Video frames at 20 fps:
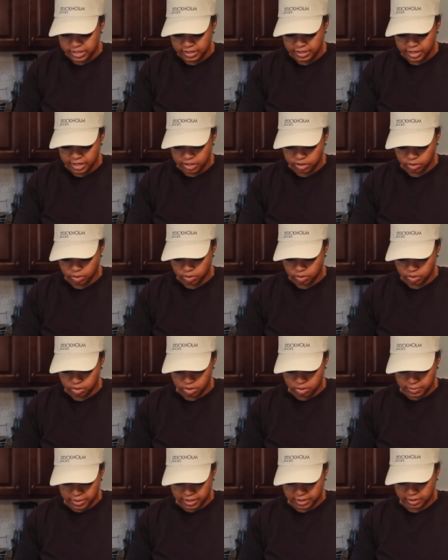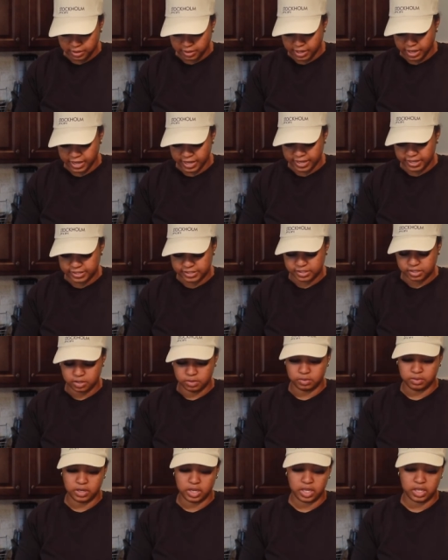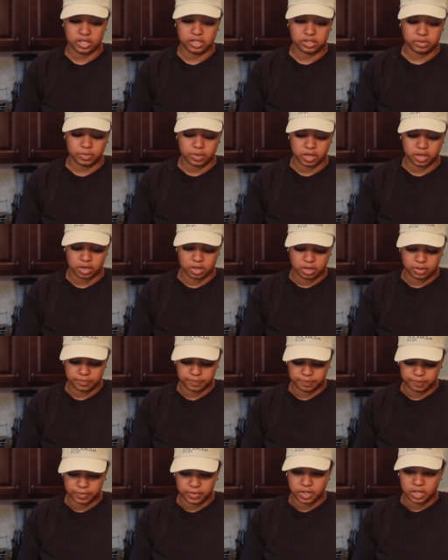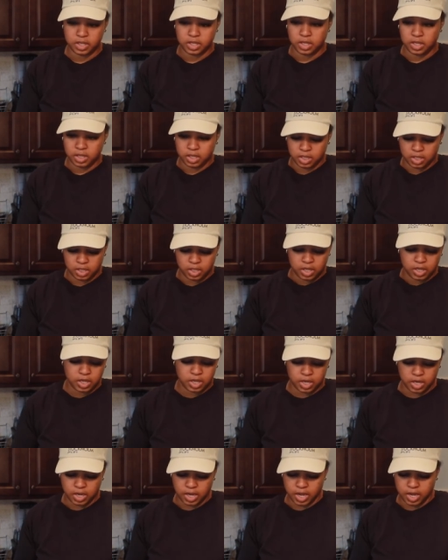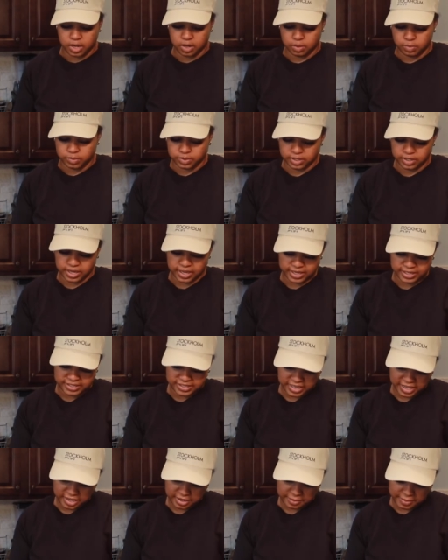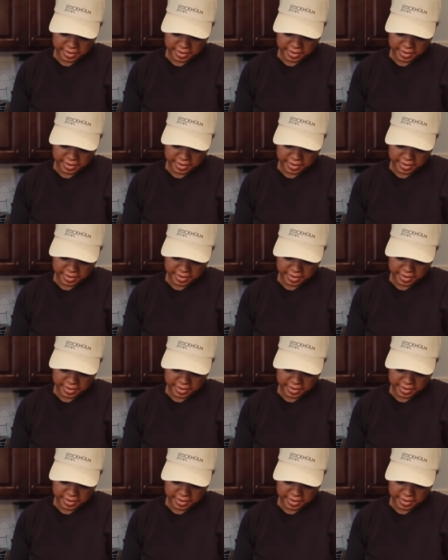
I like throwing on my little hats on days where I don't wanna like take